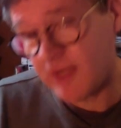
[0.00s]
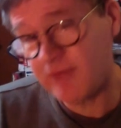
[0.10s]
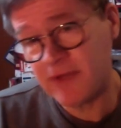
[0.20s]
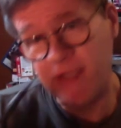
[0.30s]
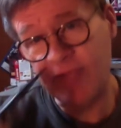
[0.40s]
I
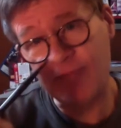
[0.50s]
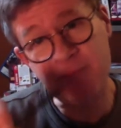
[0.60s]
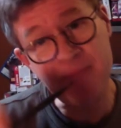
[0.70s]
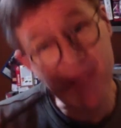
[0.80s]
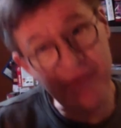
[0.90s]
have, I have my
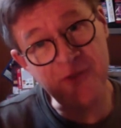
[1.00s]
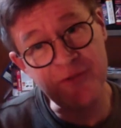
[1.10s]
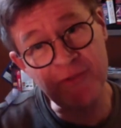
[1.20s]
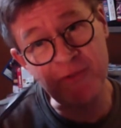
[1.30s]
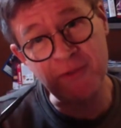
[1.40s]
pen
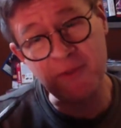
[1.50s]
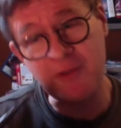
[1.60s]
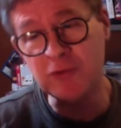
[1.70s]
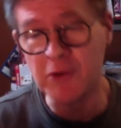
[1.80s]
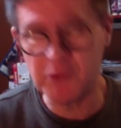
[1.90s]
here too, a little
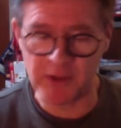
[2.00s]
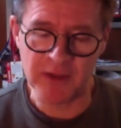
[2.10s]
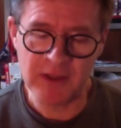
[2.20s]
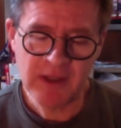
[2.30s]
crow quill.